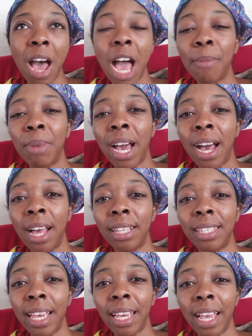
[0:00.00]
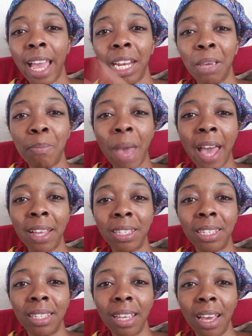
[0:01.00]
I'm not taking any
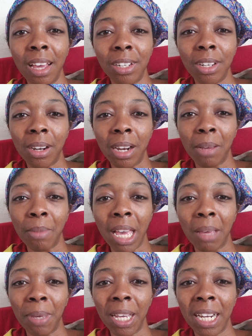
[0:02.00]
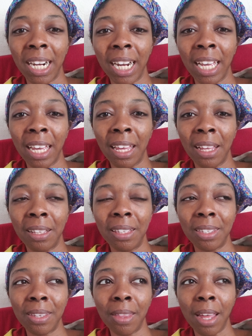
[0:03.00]
meds during my period
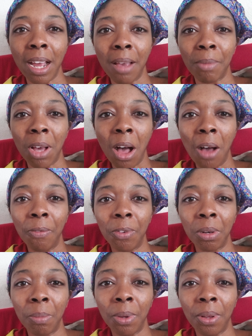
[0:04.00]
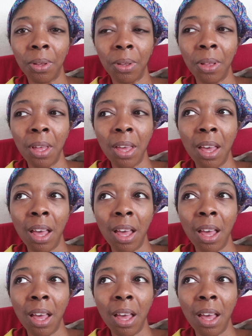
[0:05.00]
so that I'm comfortable.